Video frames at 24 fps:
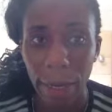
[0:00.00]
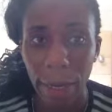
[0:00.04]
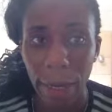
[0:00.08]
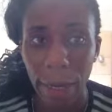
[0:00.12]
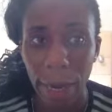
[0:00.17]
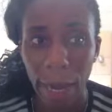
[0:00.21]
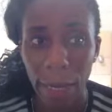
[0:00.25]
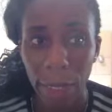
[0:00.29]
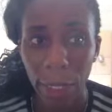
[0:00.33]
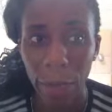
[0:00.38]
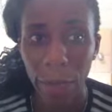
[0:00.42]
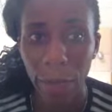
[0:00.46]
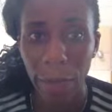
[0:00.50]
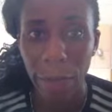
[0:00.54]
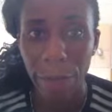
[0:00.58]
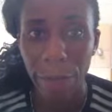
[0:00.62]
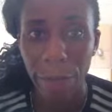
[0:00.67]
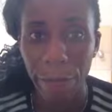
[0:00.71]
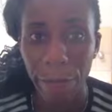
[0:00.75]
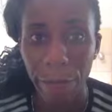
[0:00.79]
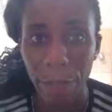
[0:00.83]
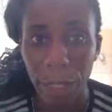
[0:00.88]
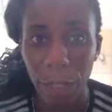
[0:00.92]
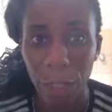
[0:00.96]
accurate
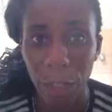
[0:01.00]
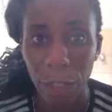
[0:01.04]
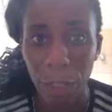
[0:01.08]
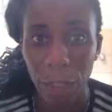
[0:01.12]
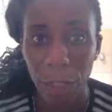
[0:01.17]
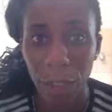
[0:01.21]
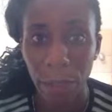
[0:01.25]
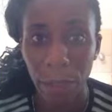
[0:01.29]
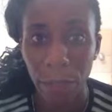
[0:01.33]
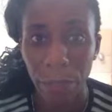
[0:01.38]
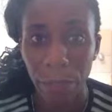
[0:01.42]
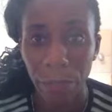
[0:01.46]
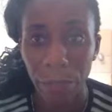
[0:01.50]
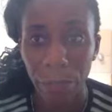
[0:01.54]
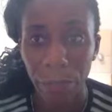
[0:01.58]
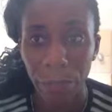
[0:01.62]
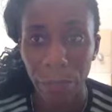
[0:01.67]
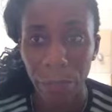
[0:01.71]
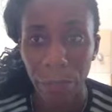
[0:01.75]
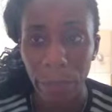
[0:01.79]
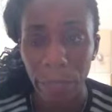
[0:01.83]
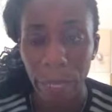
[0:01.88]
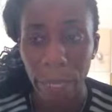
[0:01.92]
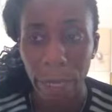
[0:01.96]
information,
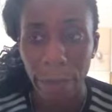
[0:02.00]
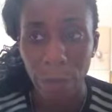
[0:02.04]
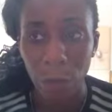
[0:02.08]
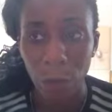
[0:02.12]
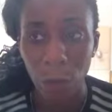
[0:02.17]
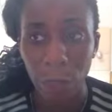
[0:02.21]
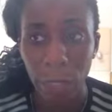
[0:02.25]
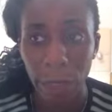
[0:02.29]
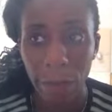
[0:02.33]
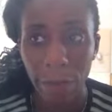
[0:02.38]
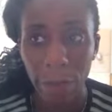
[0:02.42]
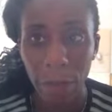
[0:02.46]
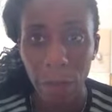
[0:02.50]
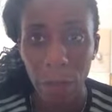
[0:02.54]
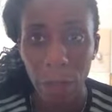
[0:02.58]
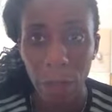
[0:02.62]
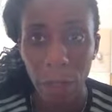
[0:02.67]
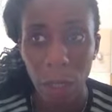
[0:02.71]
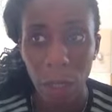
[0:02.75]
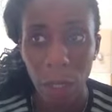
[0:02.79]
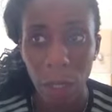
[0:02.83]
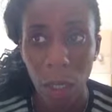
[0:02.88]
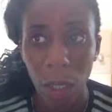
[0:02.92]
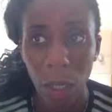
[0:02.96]
and if you're given
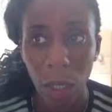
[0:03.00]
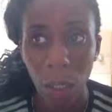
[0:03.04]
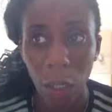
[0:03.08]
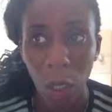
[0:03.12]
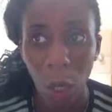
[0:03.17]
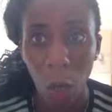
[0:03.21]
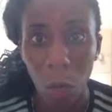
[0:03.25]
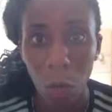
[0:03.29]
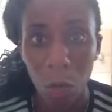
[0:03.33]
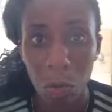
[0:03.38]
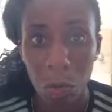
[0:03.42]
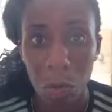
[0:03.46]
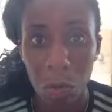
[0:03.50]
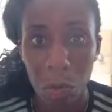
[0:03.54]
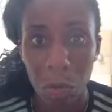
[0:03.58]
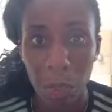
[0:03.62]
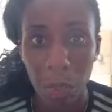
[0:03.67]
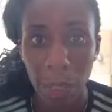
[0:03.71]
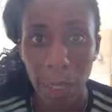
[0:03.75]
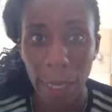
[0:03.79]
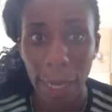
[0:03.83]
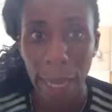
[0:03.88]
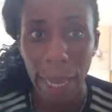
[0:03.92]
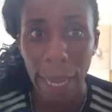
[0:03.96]
goals
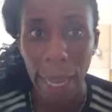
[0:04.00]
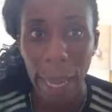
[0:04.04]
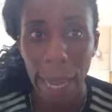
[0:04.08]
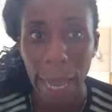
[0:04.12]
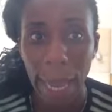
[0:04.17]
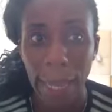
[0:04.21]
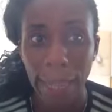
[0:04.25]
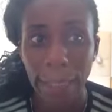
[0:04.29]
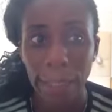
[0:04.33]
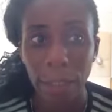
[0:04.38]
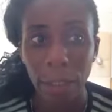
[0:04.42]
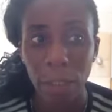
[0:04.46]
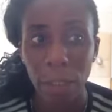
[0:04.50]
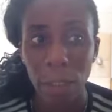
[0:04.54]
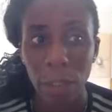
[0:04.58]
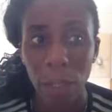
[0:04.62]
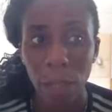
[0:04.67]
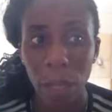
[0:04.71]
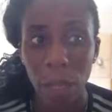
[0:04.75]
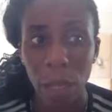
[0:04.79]
and